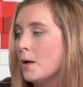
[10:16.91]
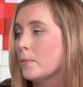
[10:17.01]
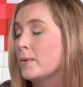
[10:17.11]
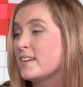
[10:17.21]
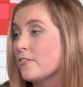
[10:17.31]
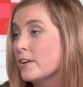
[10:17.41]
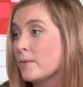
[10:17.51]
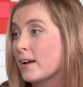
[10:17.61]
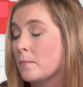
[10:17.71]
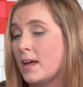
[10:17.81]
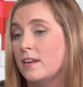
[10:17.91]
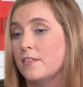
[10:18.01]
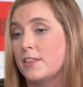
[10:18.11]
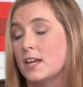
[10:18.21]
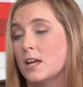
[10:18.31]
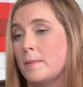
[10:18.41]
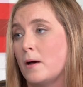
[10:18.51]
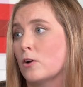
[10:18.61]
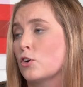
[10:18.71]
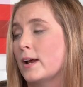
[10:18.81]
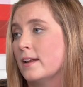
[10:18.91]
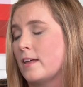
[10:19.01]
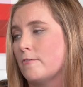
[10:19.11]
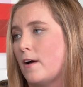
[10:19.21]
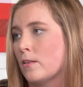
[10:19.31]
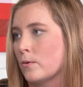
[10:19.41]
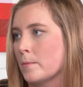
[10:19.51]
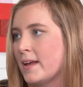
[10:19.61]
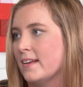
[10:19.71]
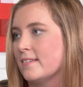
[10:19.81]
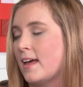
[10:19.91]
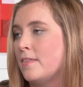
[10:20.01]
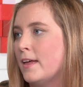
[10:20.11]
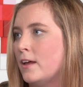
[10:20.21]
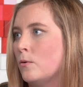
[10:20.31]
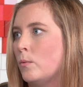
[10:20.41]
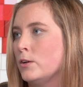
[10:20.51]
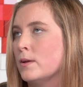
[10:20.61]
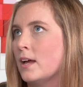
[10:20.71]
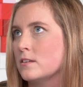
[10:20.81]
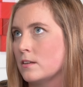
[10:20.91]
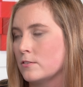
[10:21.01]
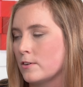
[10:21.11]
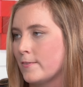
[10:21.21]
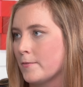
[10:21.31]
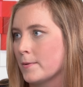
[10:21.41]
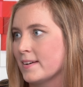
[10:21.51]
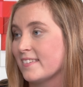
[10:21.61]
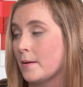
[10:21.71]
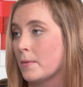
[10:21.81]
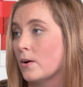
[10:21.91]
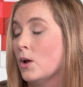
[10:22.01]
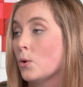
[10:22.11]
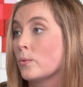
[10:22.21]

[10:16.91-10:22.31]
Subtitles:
But we definitely recommend thinking about creating that follower base, and then when you get to those November and December,